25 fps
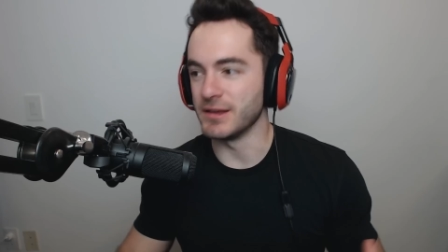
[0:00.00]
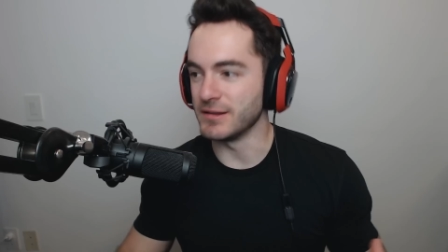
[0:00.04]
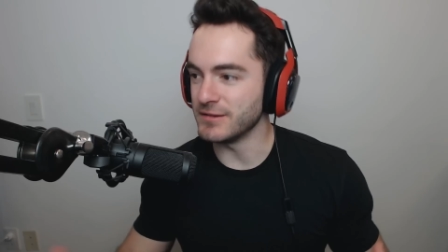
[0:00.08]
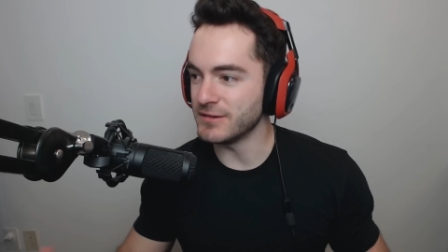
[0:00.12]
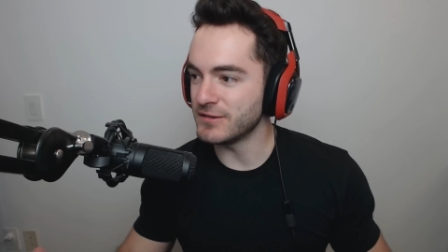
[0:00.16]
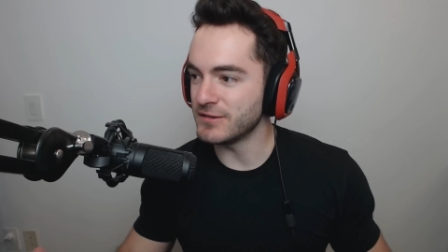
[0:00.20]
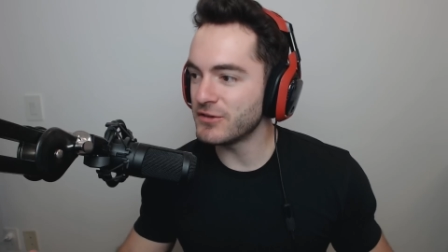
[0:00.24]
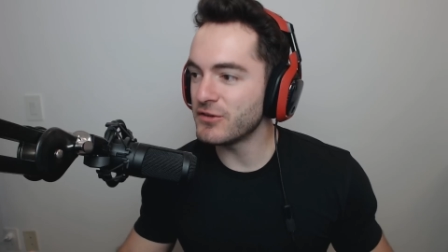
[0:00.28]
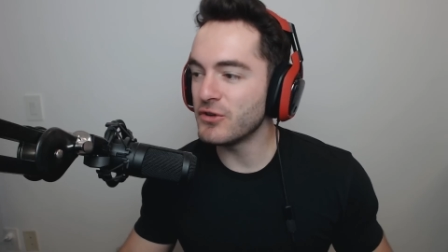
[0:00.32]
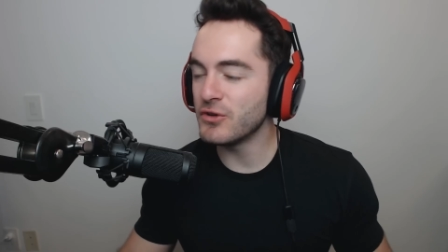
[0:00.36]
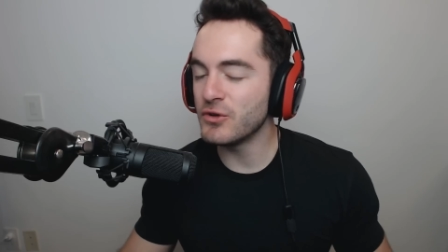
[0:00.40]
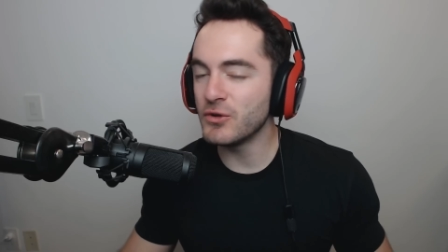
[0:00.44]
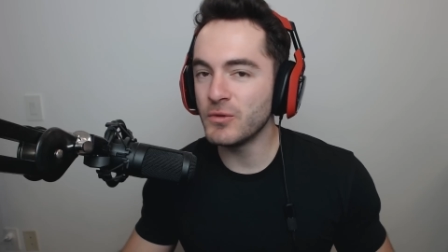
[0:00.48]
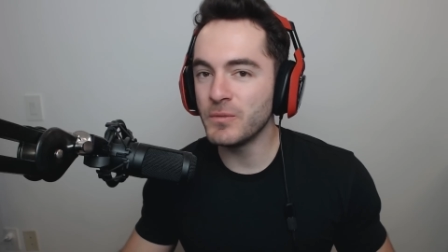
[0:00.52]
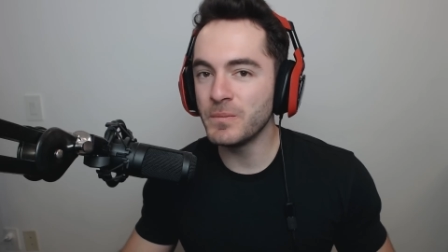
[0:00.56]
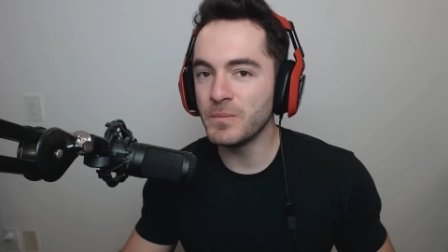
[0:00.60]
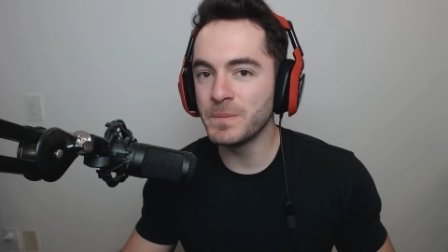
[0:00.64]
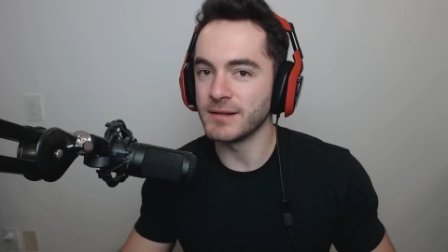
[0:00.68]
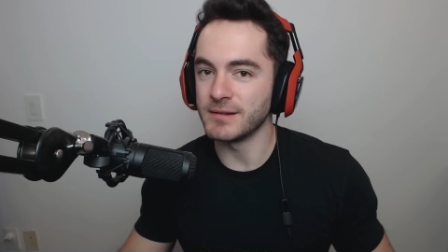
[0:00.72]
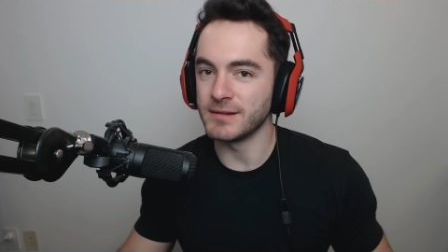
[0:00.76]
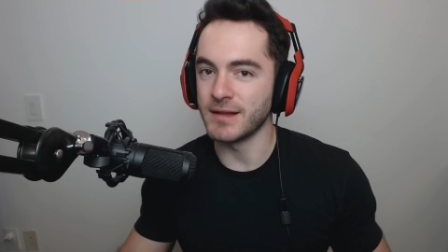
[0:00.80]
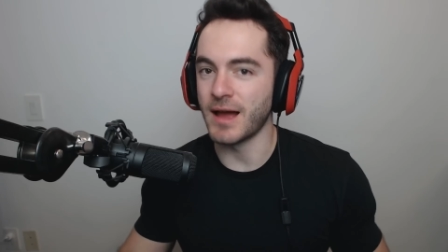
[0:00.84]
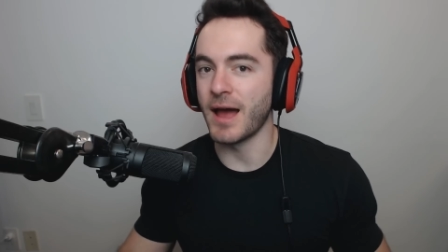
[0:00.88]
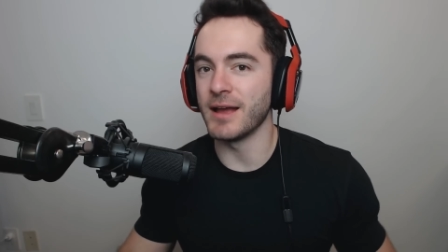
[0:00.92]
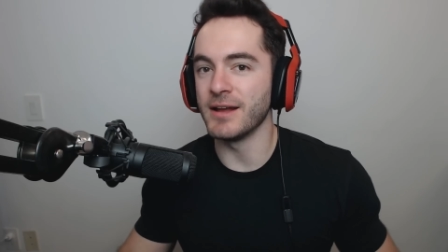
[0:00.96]
into,
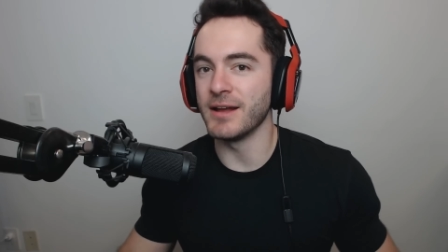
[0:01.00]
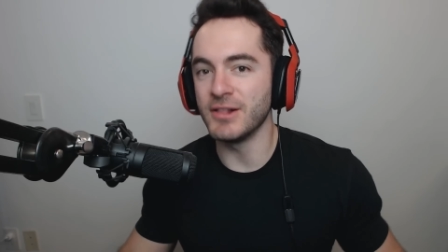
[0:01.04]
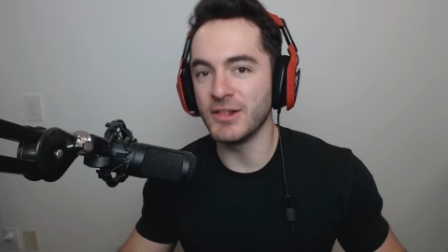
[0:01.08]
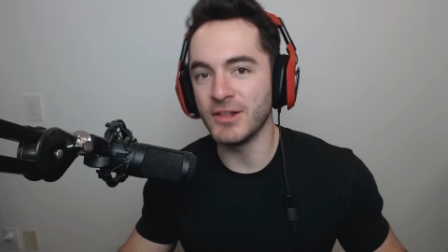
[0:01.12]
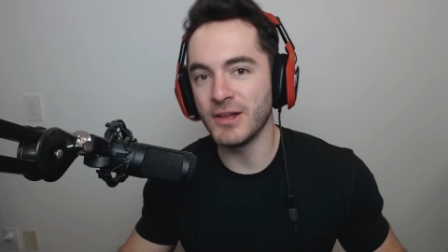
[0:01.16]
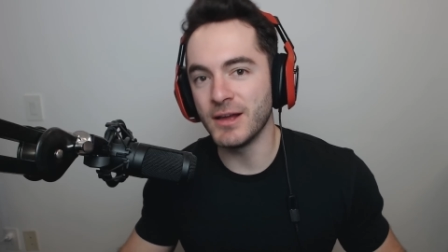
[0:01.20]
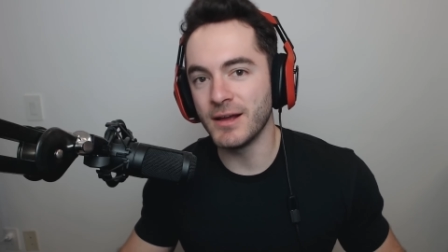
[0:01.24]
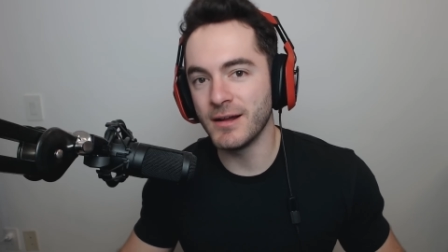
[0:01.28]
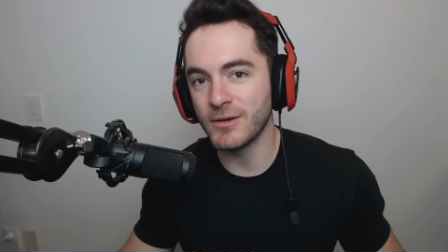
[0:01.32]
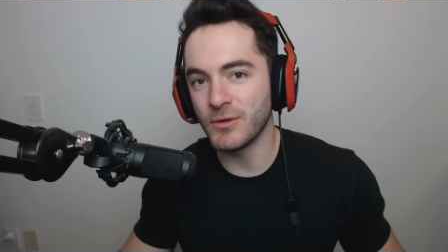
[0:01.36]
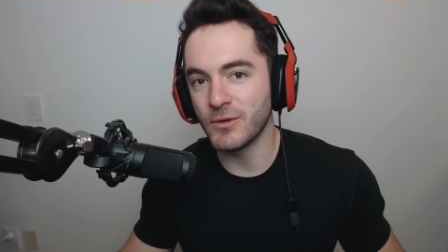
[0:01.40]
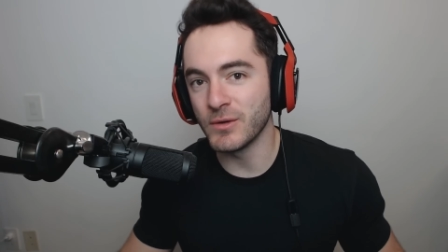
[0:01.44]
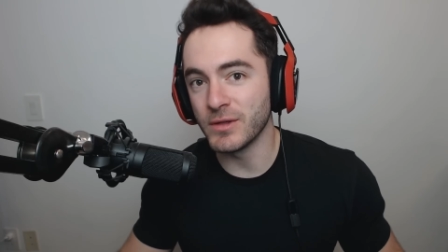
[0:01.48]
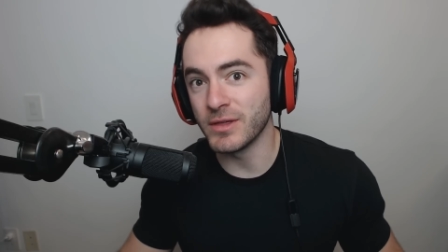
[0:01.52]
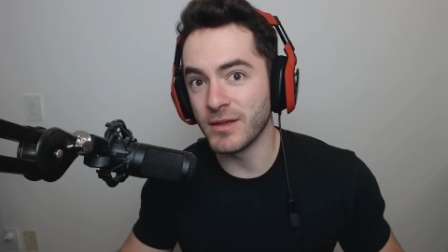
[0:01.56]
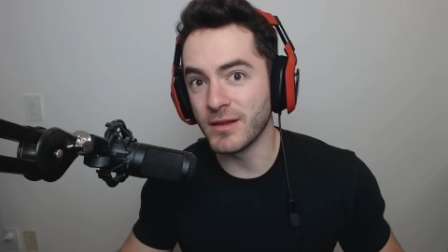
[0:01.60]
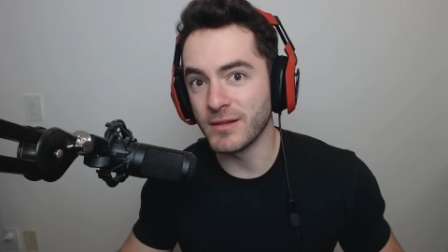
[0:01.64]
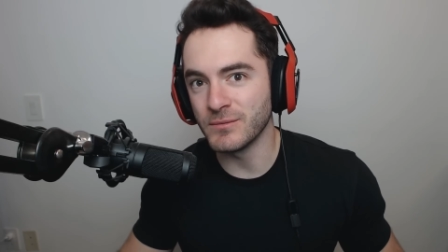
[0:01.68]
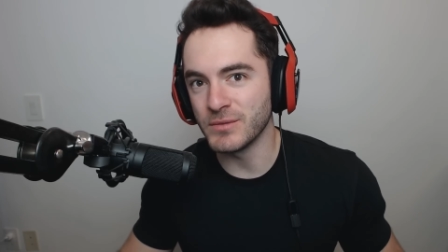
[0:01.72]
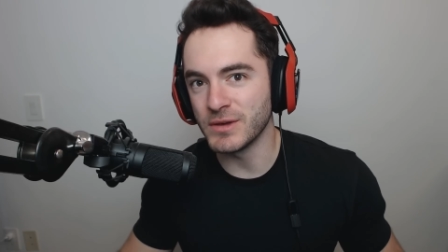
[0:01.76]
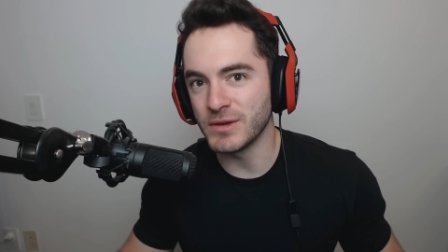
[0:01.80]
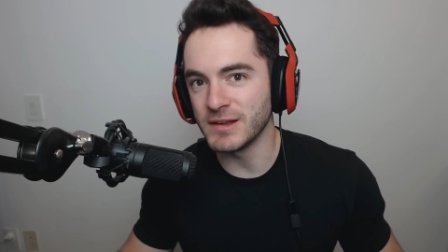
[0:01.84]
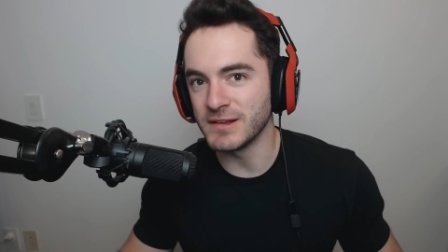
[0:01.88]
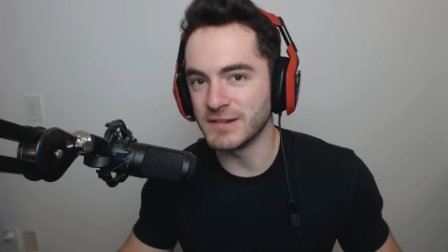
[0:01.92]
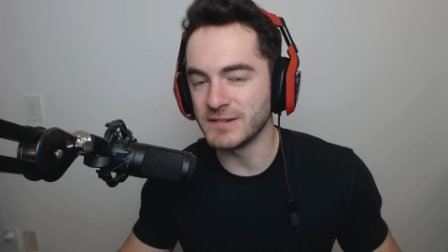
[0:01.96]
dialogue with
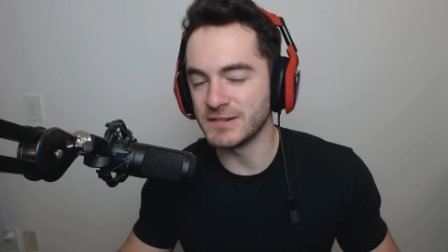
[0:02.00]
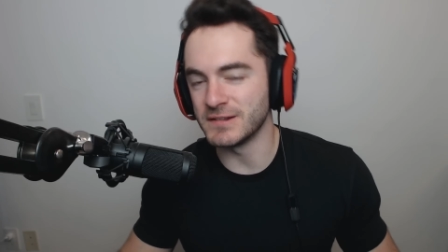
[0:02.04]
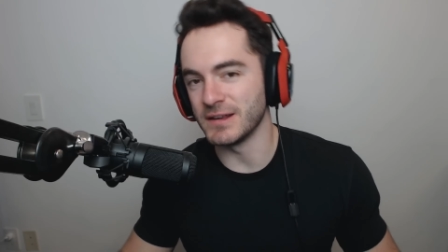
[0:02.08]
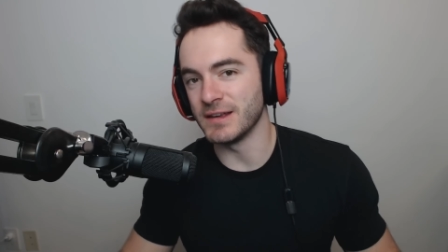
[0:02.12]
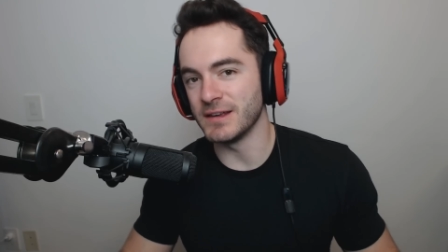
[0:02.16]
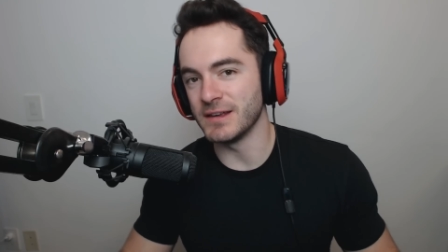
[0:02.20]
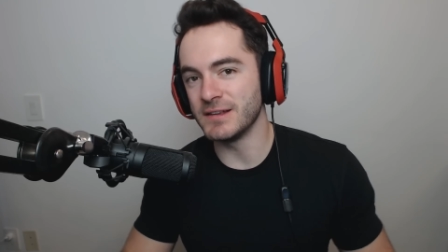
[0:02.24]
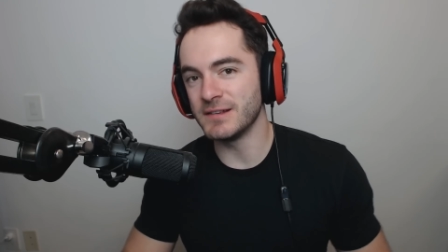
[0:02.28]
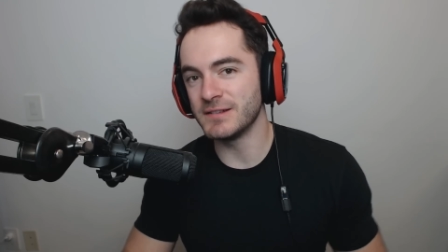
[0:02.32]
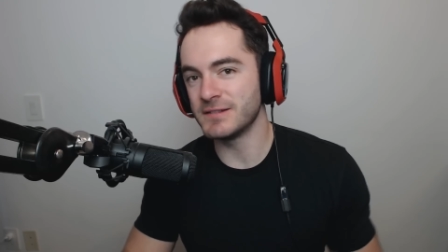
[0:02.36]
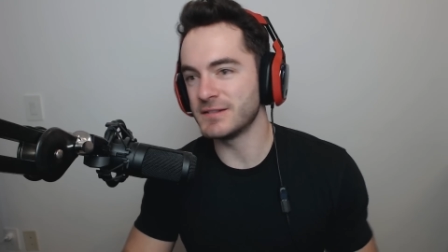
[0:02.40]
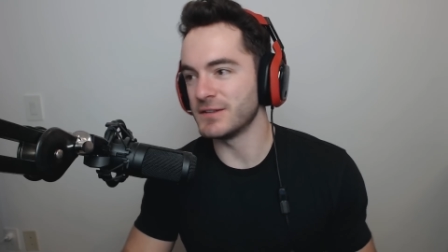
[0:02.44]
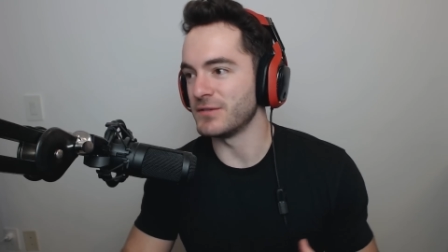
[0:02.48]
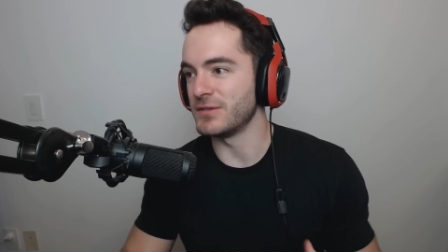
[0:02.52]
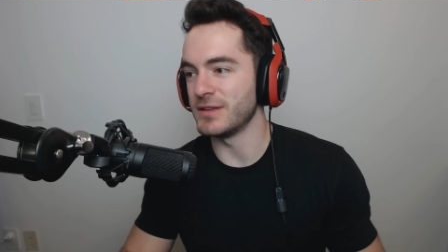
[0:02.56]
NPCs